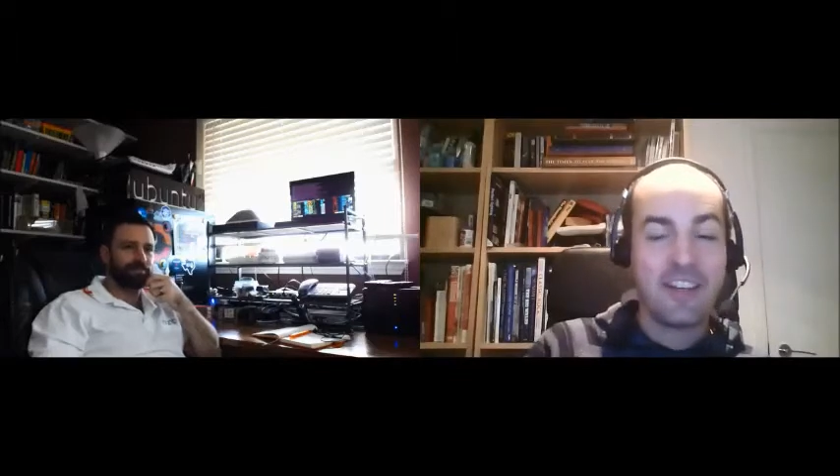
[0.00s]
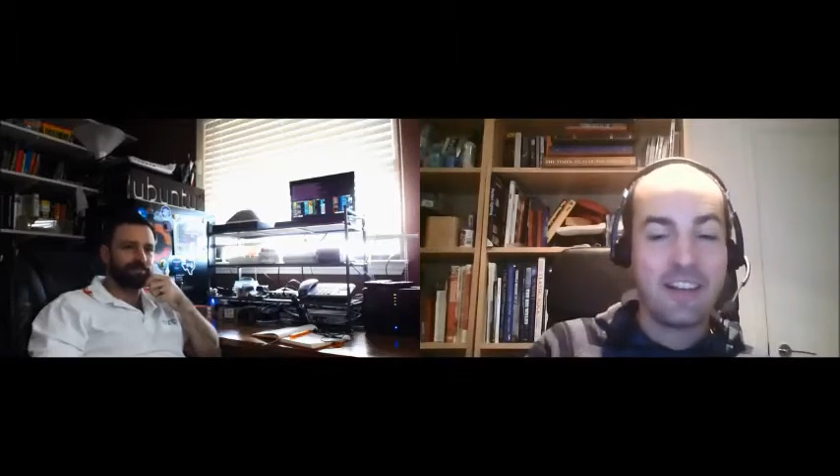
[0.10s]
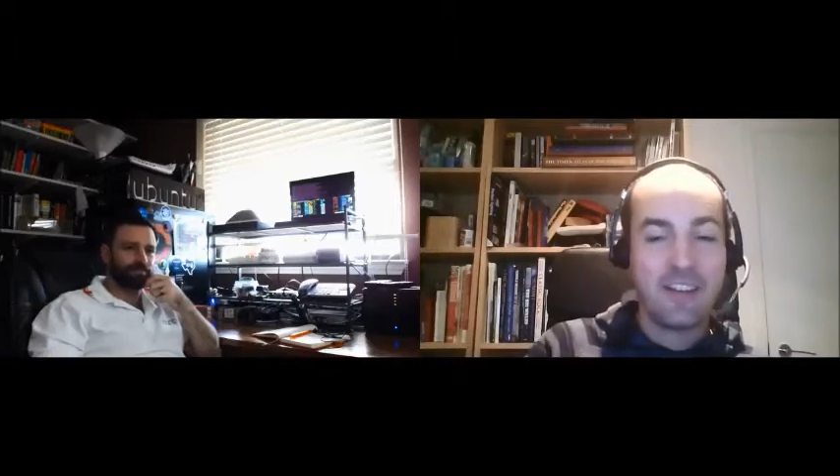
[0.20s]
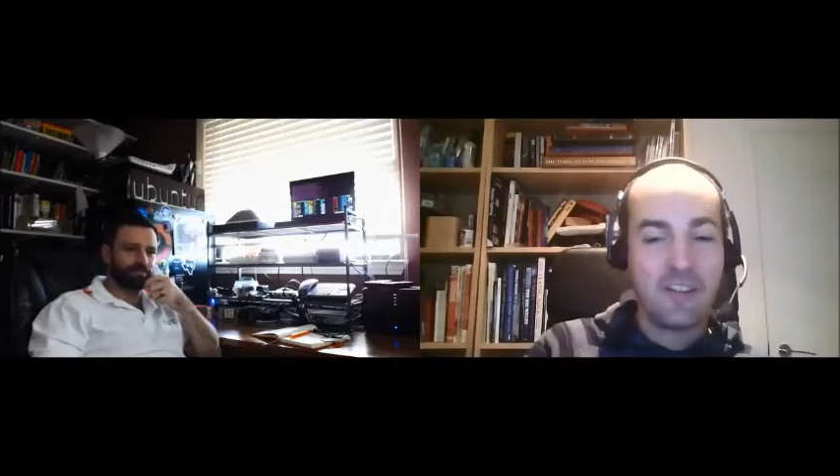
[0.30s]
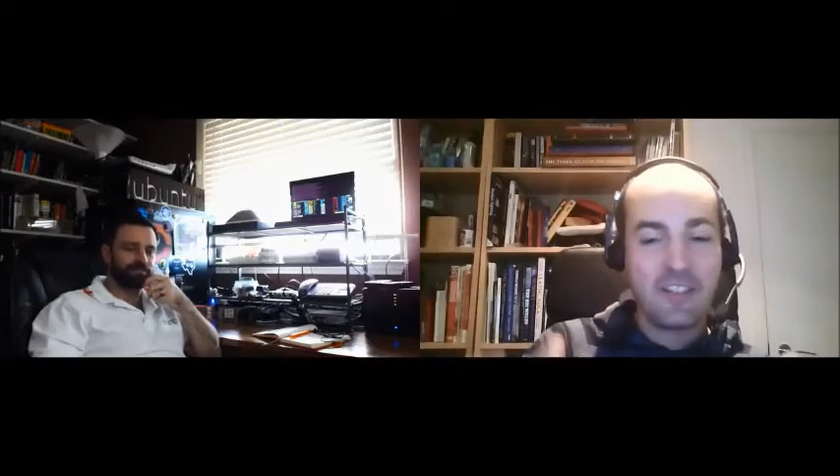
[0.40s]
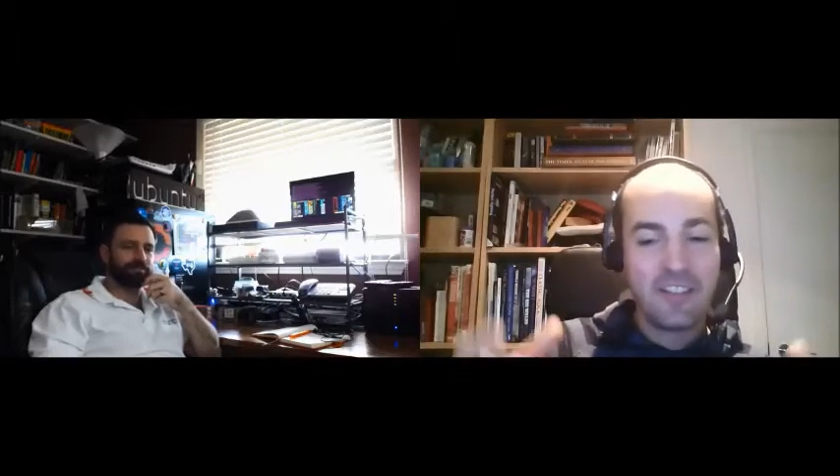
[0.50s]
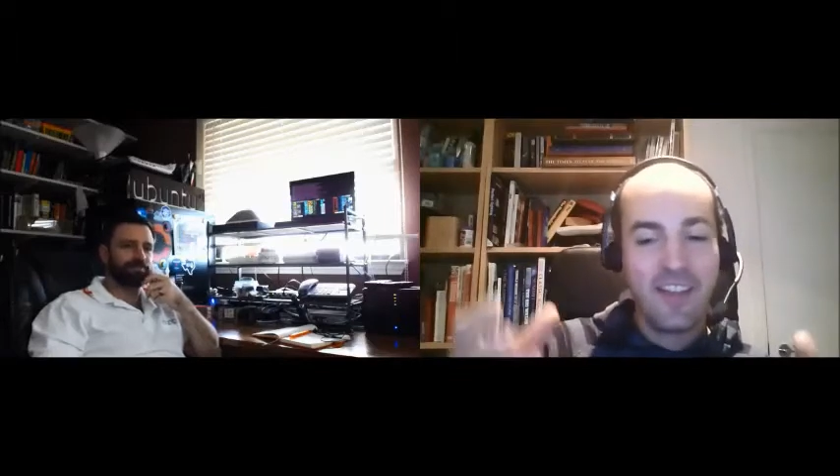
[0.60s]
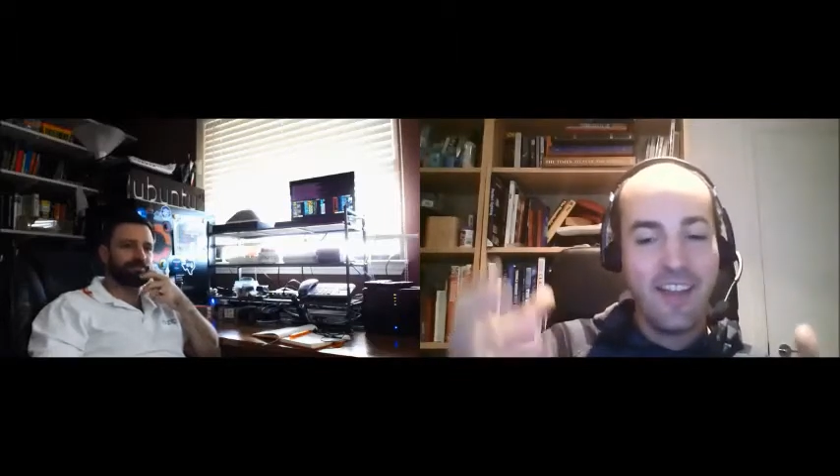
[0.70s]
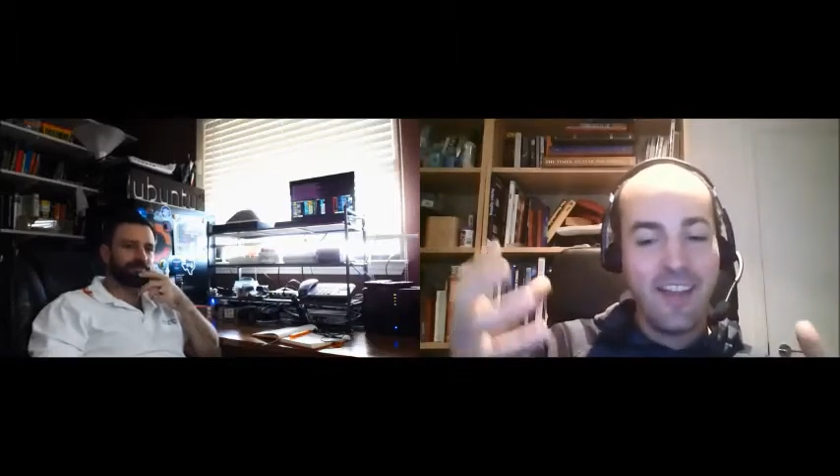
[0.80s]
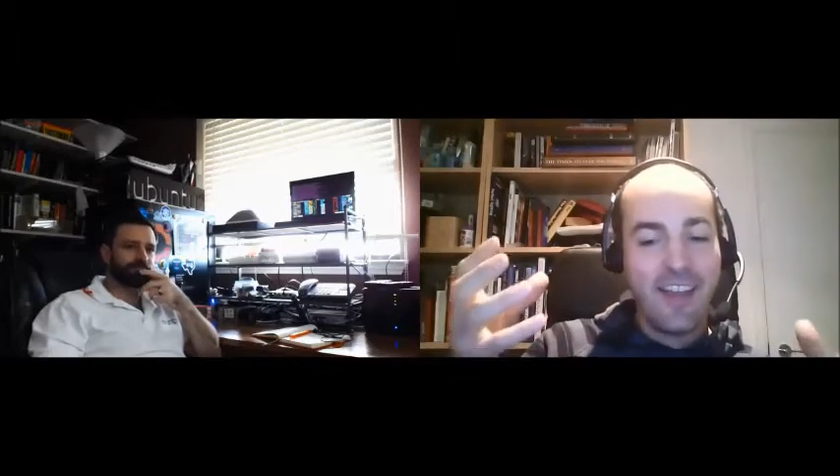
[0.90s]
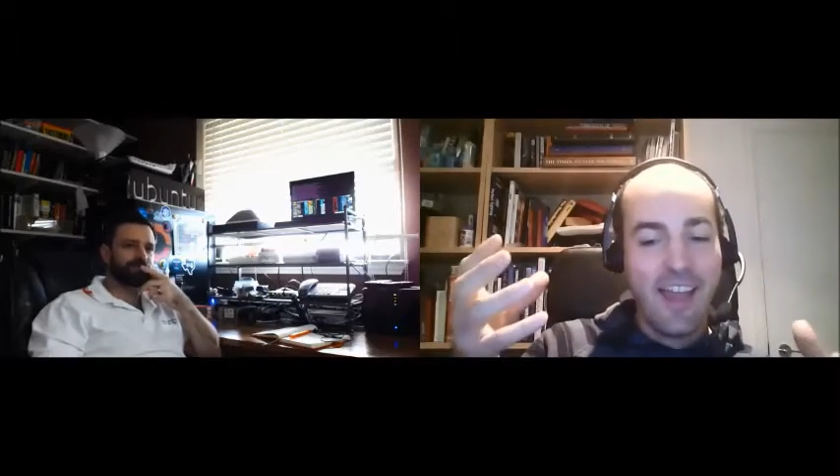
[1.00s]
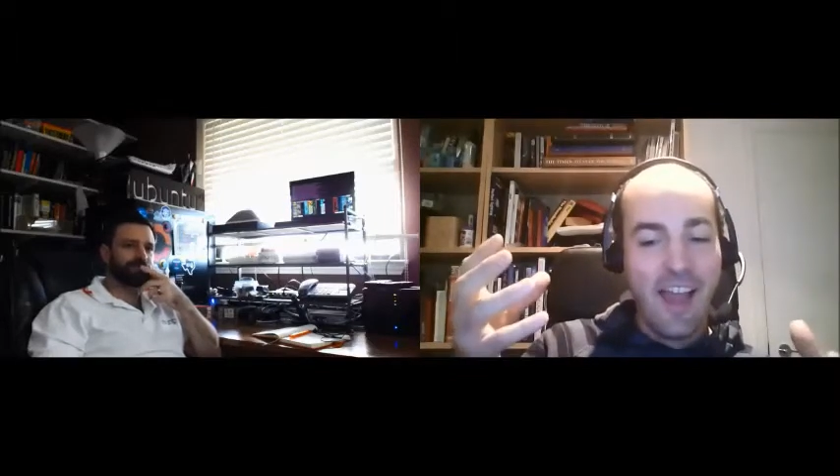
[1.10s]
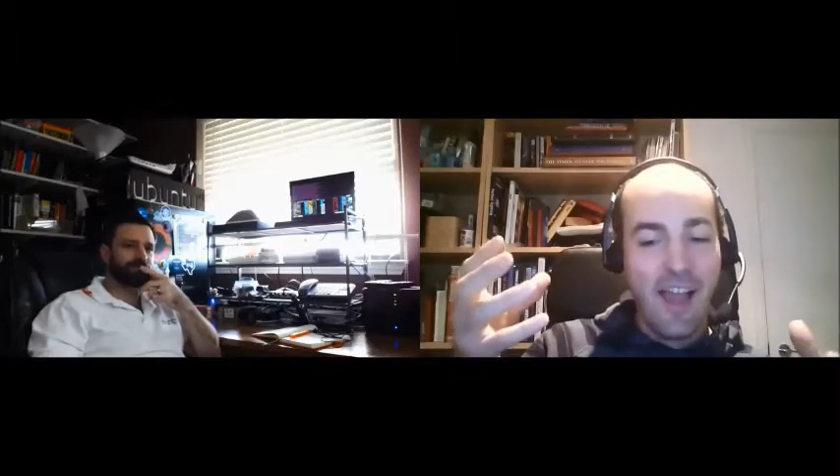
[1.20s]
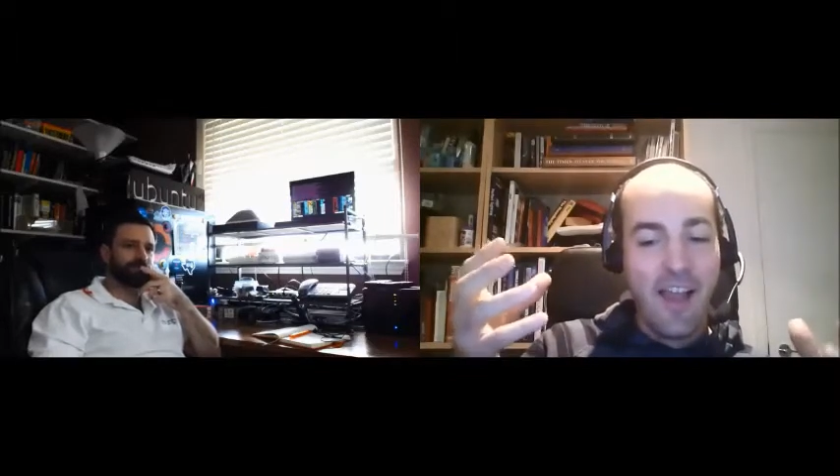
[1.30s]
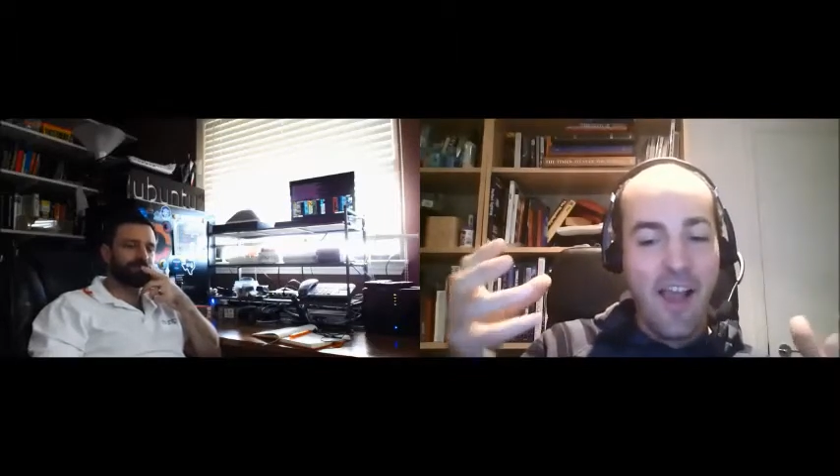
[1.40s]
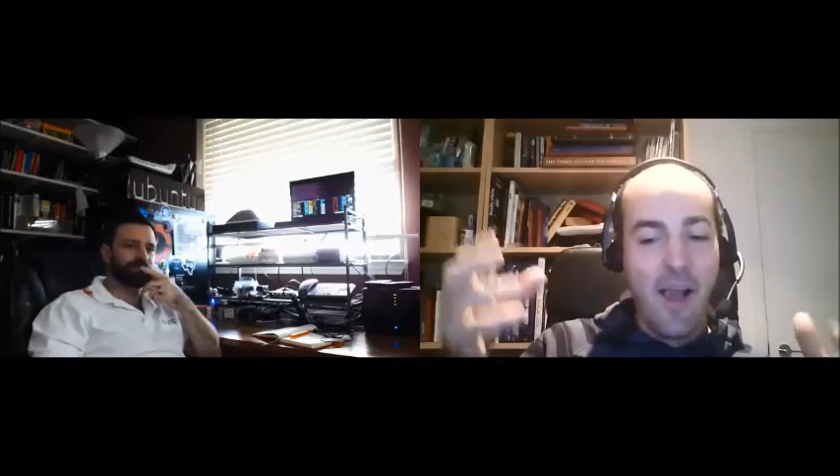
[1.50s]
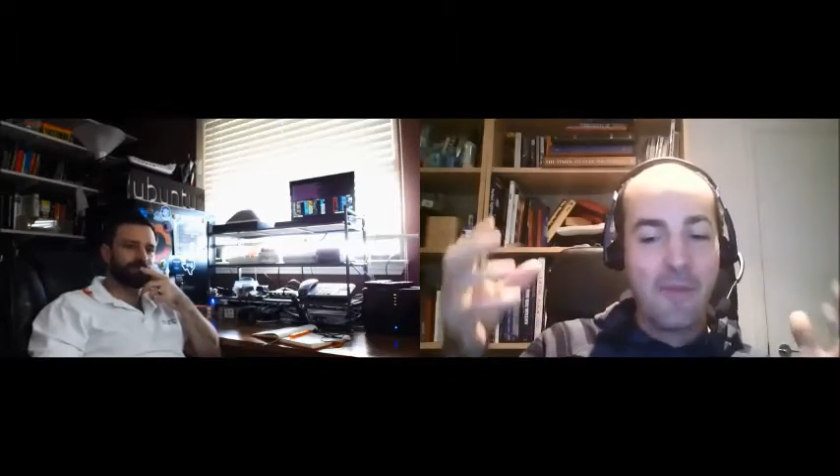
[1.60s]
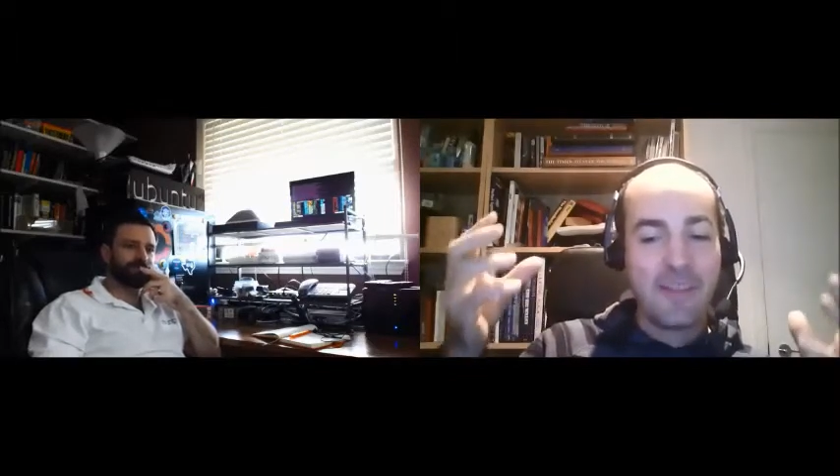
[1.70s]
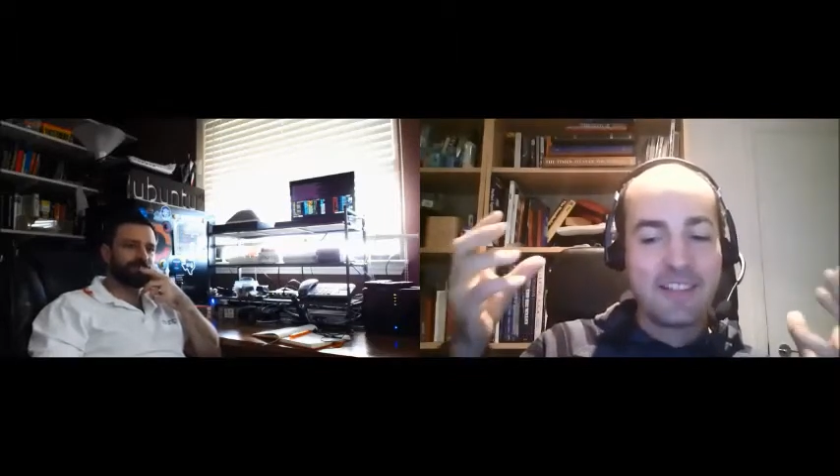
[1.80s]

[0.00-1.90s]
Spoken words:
And that's